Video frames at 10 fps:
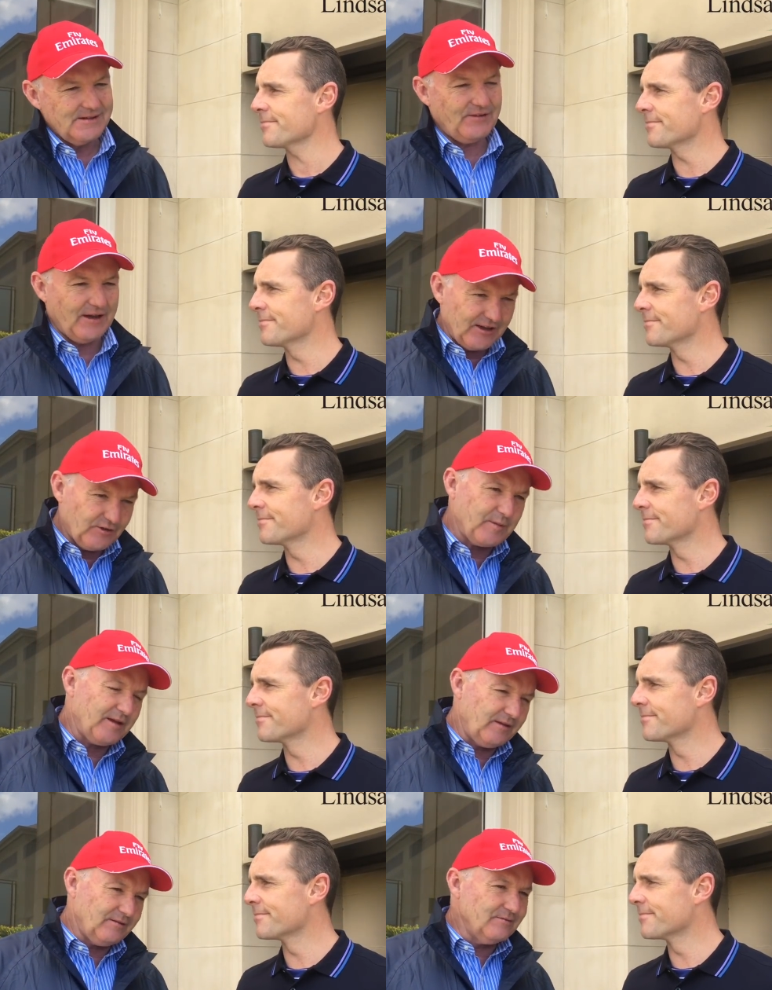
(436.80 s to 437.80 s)
Speaker 1: If you ask
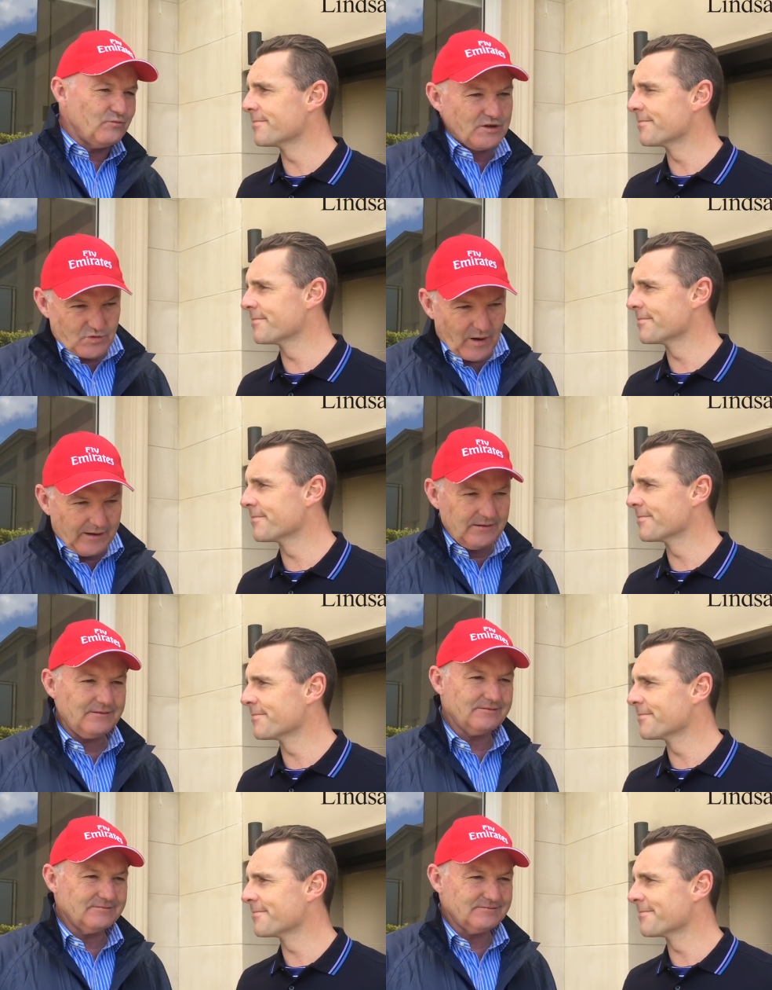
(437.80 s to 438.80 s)
me which one,
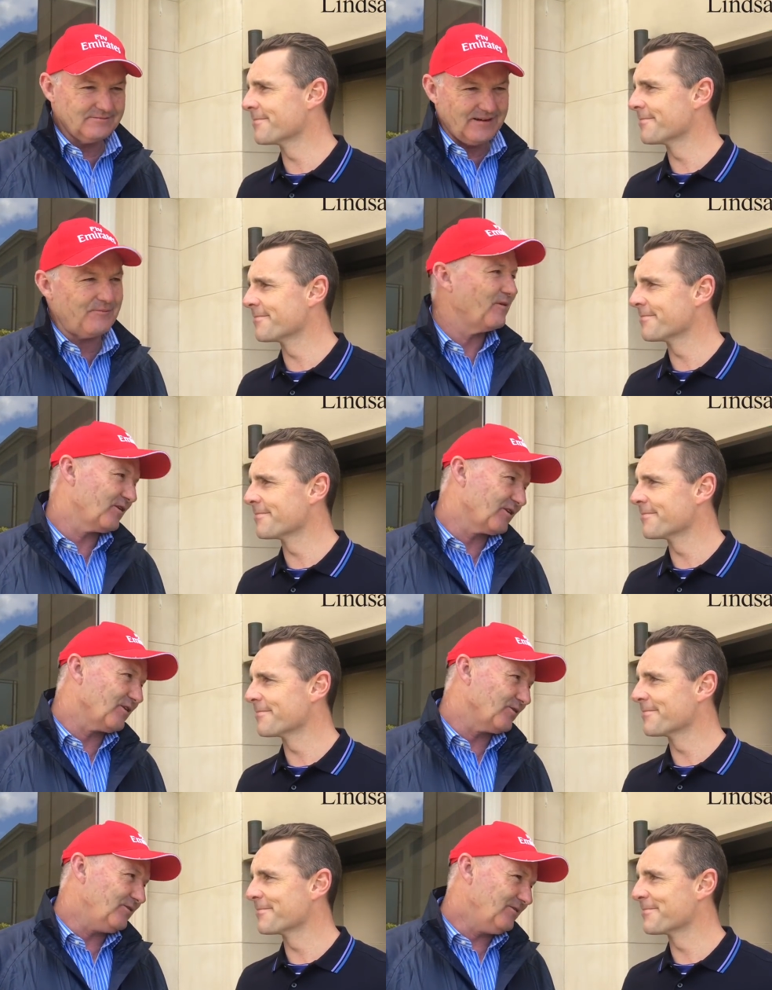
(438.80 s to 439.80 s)
I haven't got a
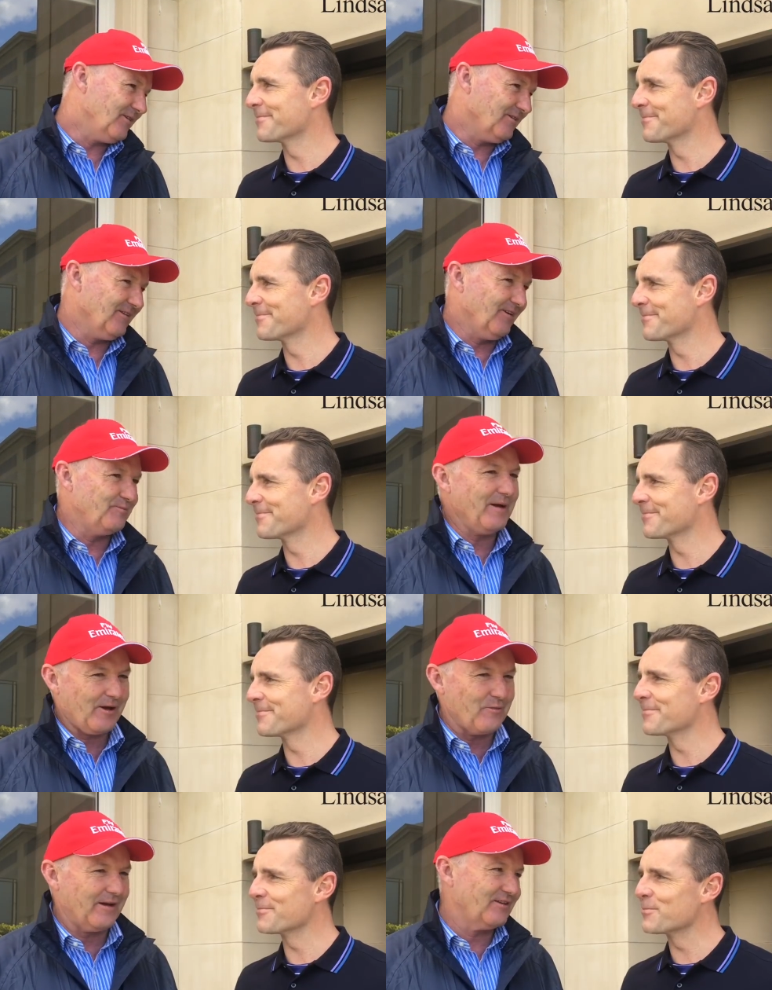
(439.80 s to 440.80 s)
clue. I'd
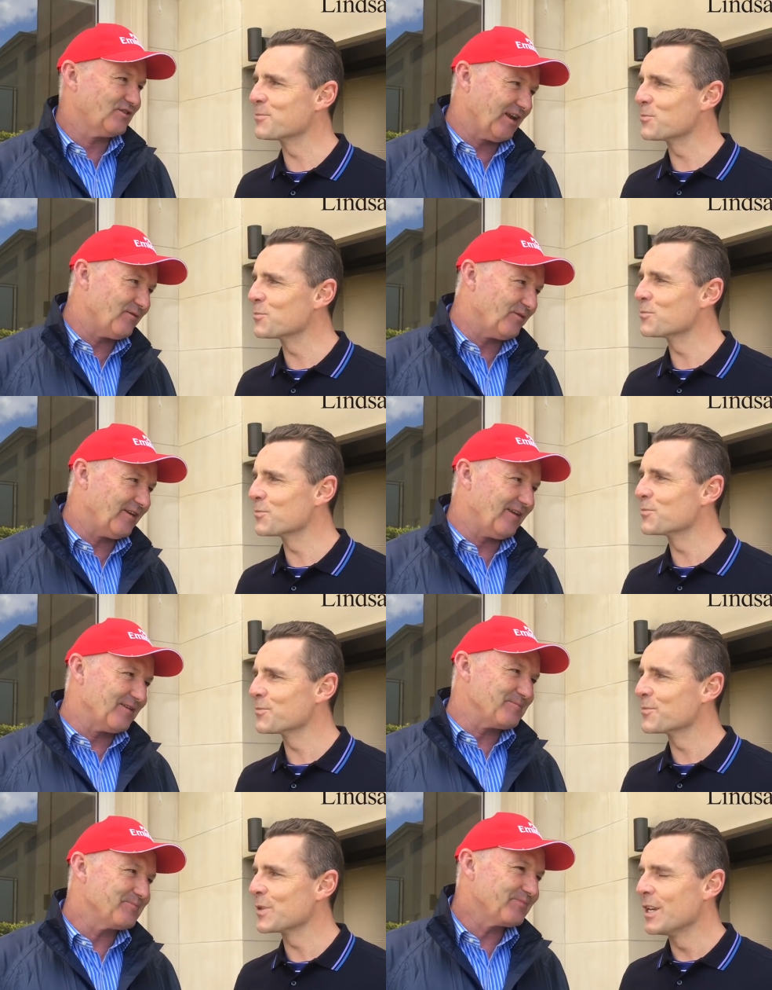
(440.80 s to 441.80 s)
back one and save on the
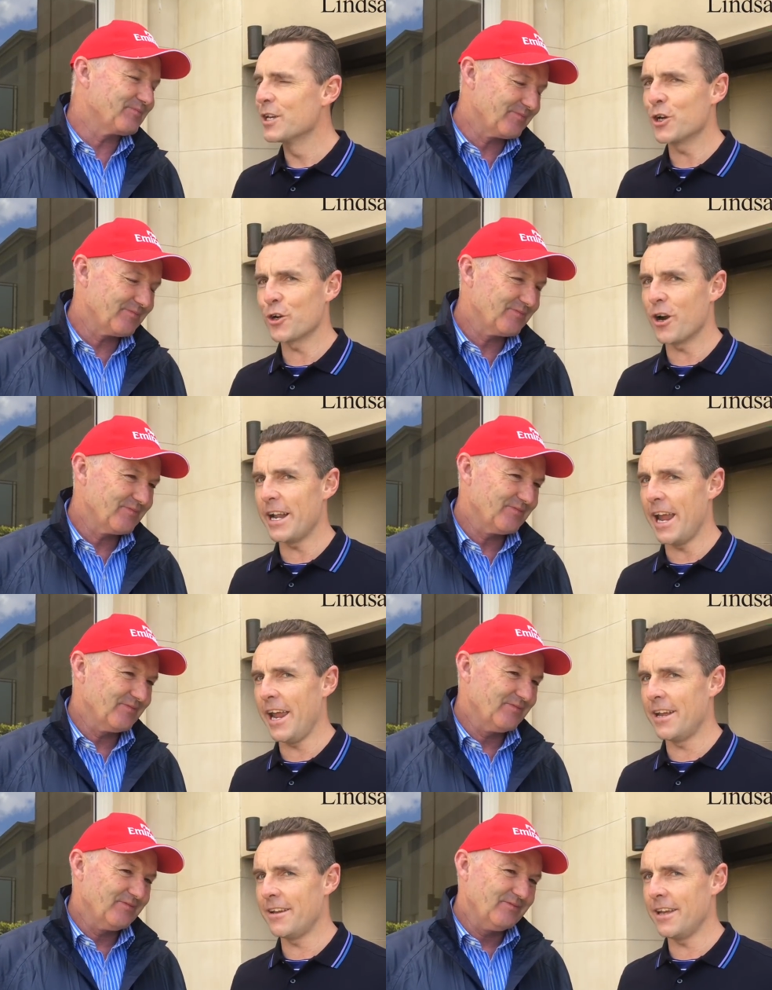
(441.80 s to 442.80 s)
other.
Speaker 2: Got a great
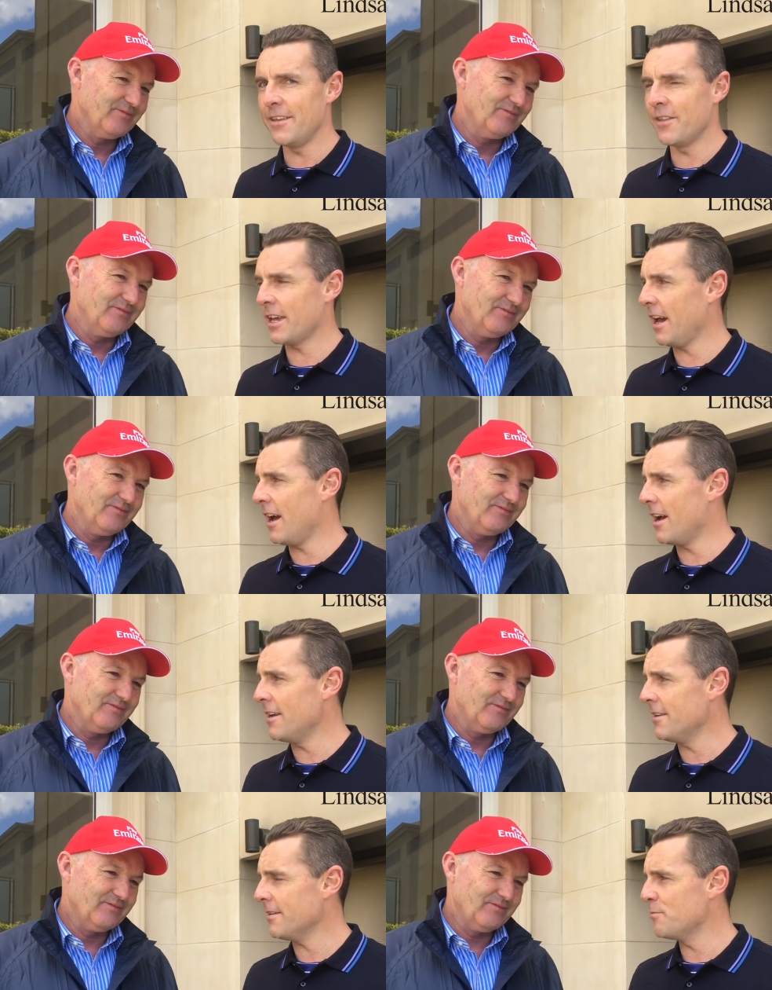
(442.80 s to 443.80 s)
hand in the
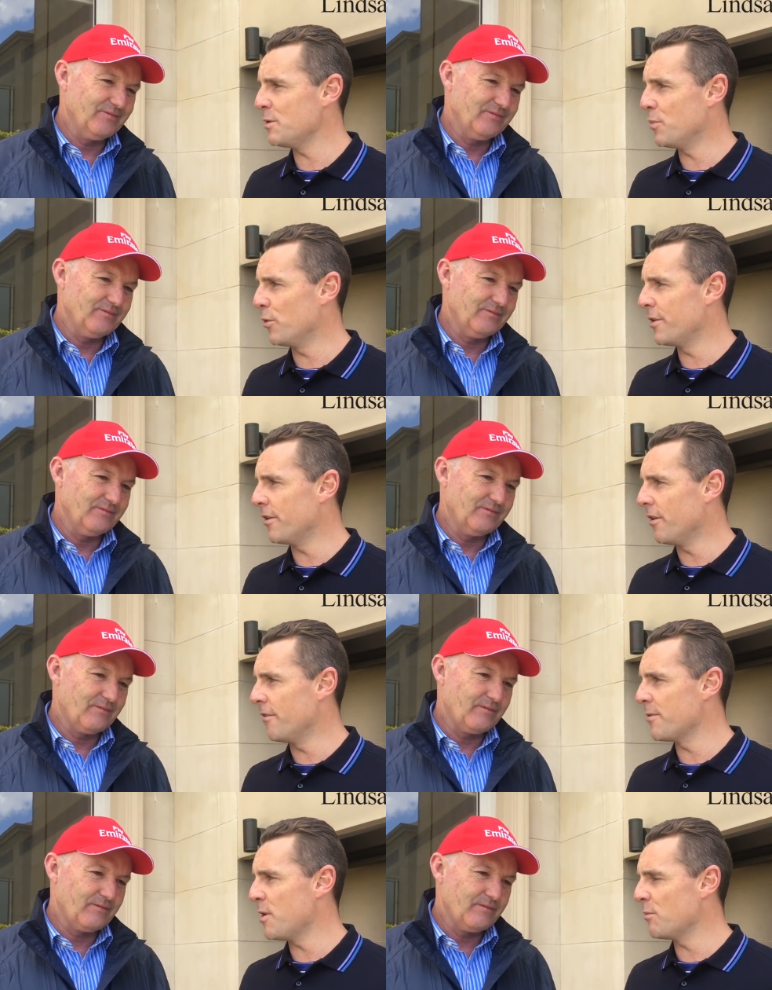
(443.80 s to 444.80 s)
card, midpoint
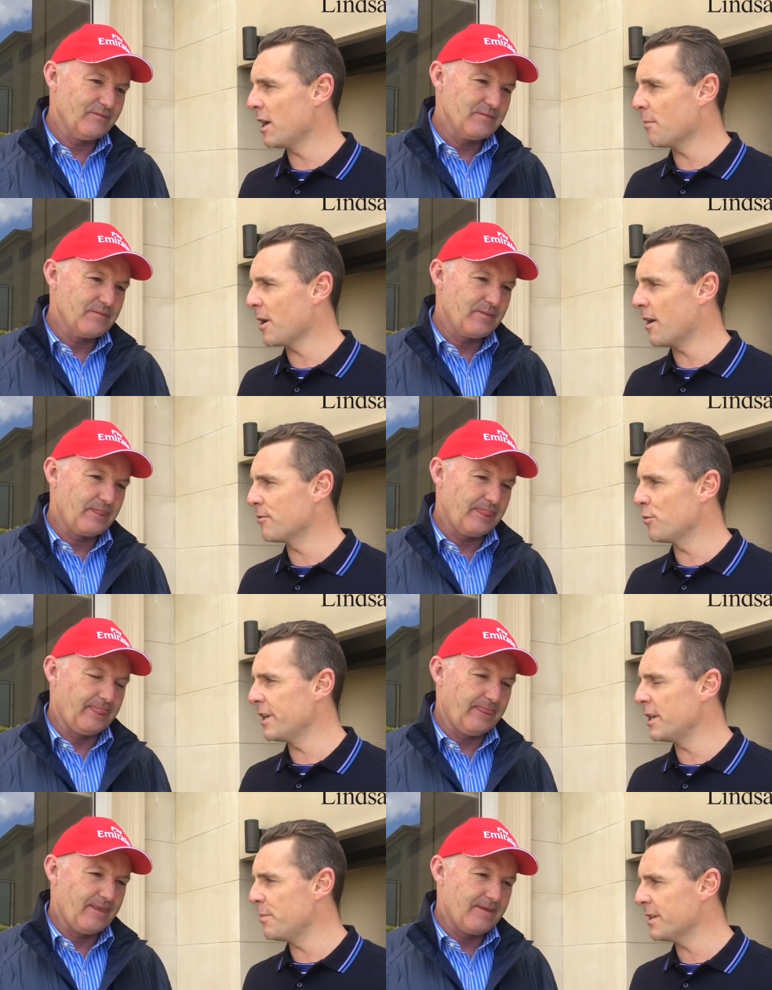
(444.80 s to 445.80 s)
of the Melbourne Cup Carnival
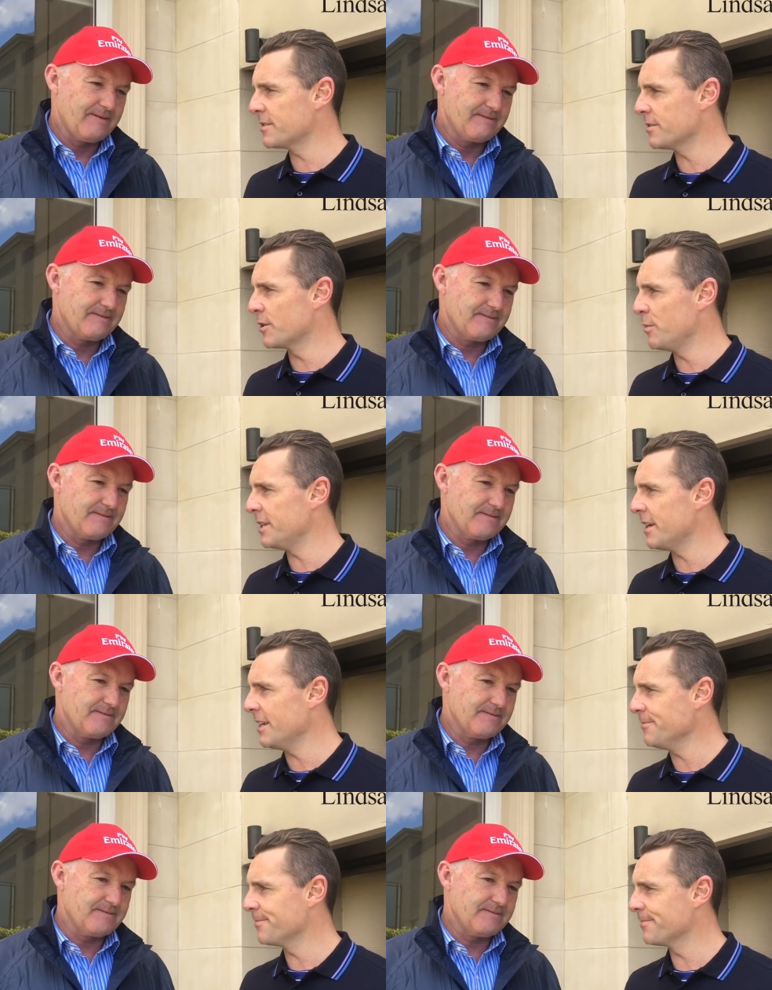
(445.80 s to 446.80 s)
week. Your best on a big
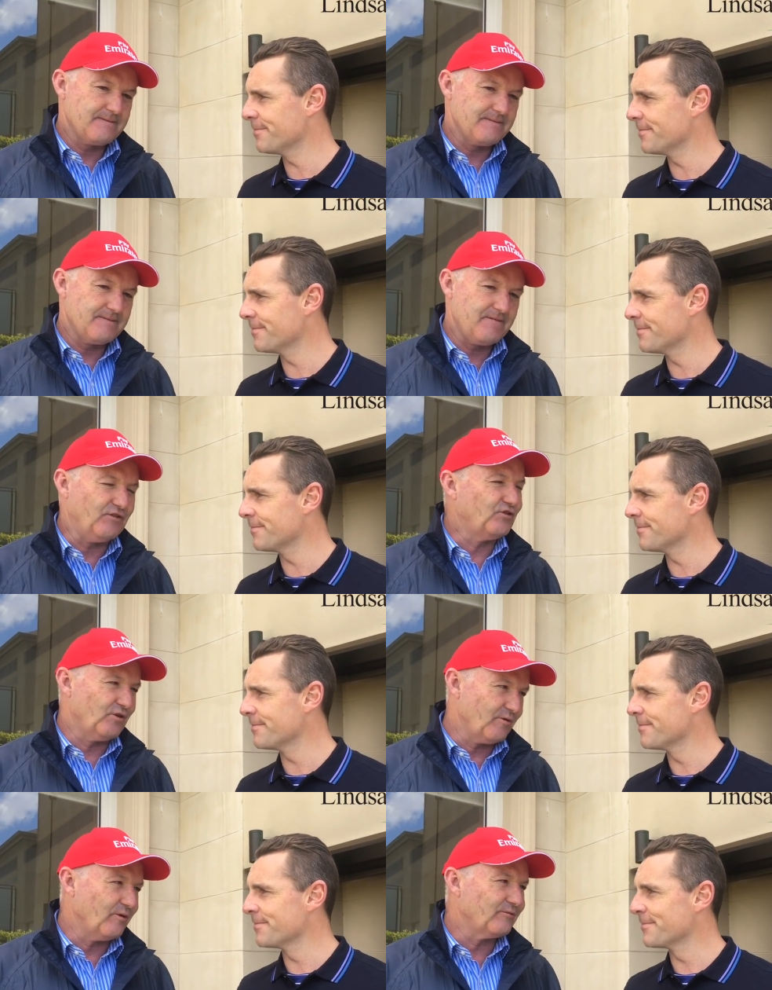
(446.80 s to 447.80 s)
day? The
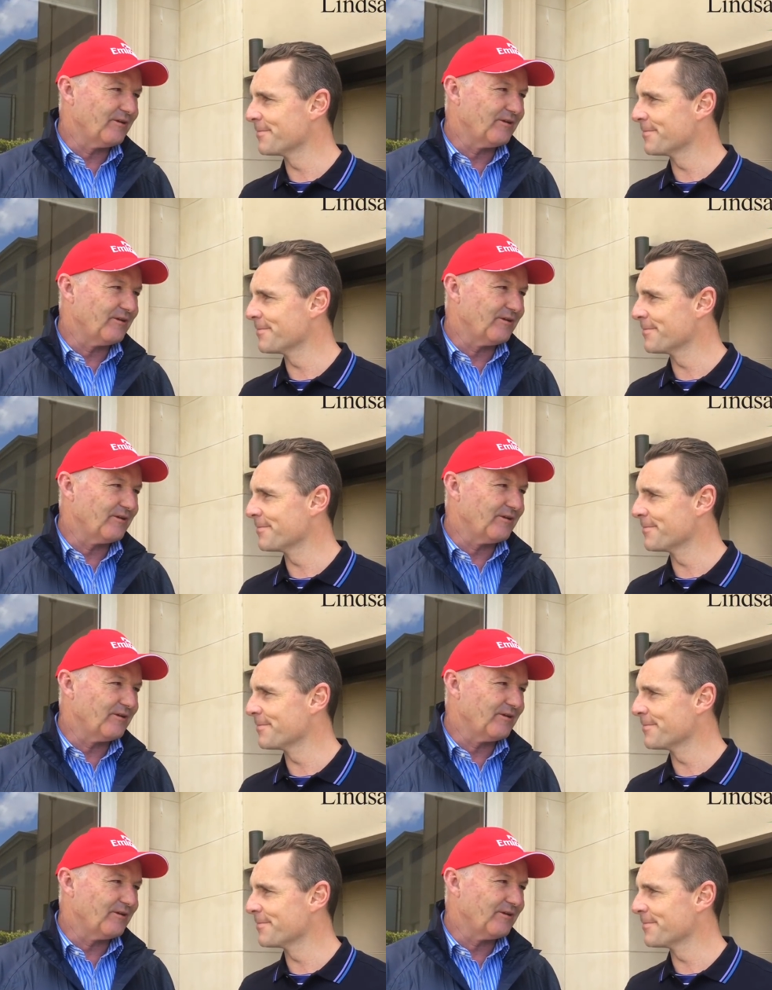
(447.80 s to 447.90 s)
two-year-old,